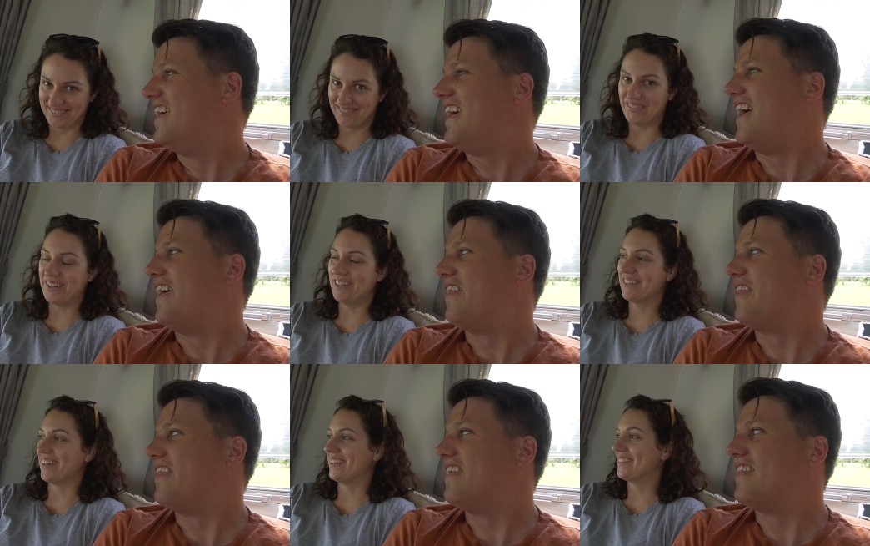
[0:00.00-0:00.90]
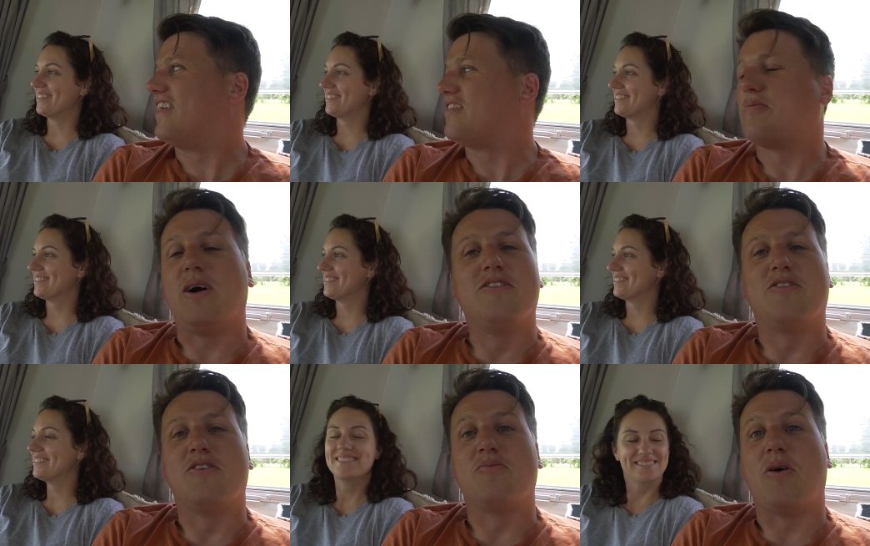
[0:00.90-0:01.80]
Speaker 1: Uh, Very excited. That's one
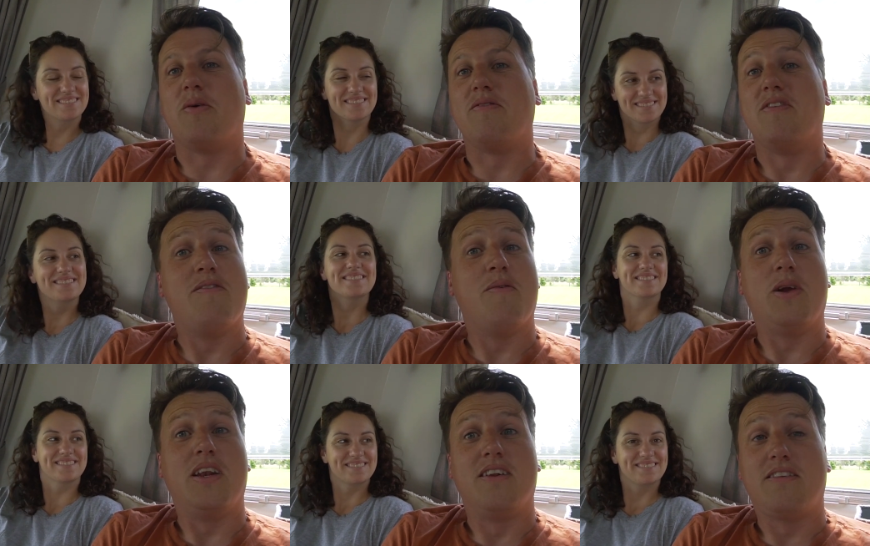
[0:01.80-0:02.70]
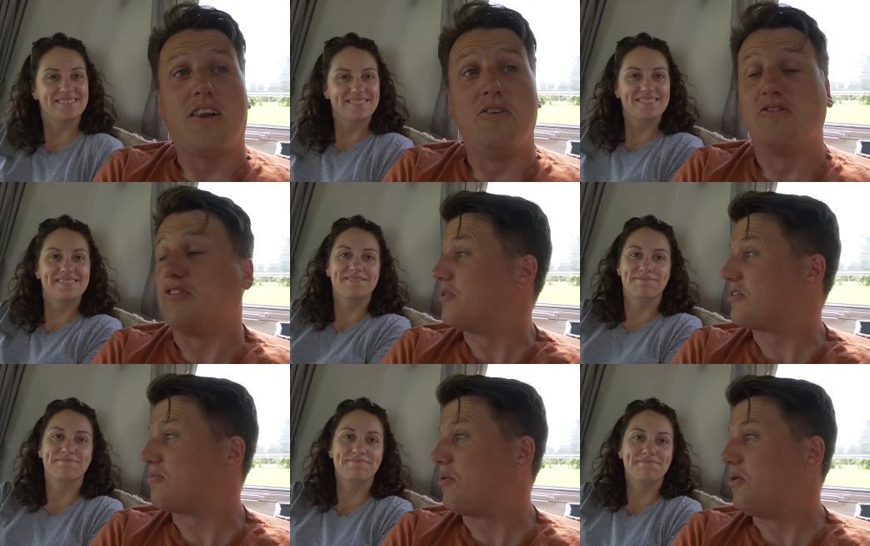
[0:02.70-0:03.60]
sort of spot we've never been close to
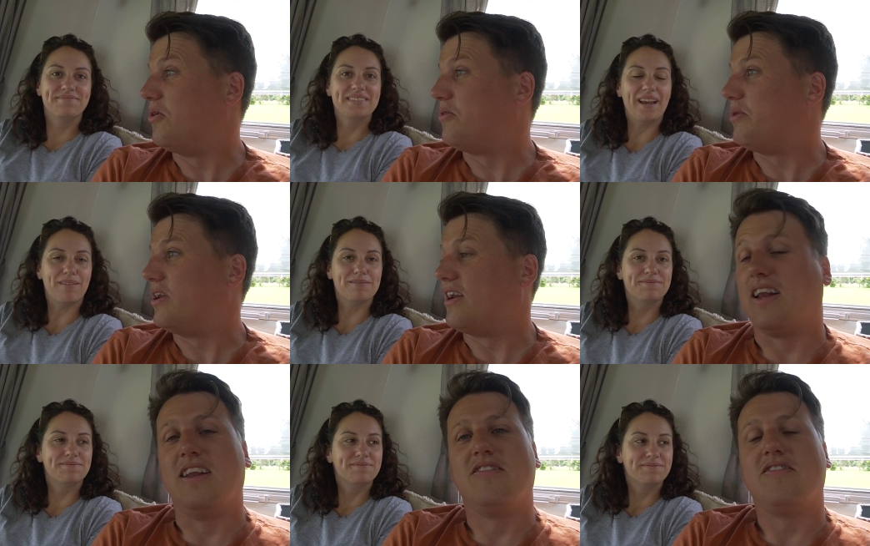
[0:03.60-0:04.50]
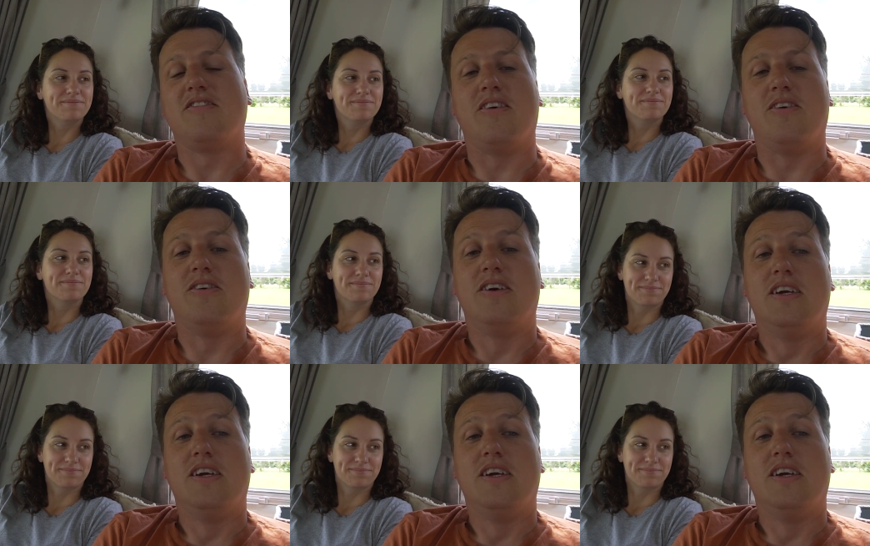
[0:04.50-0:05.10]
or explored, yeah. been on our list. So,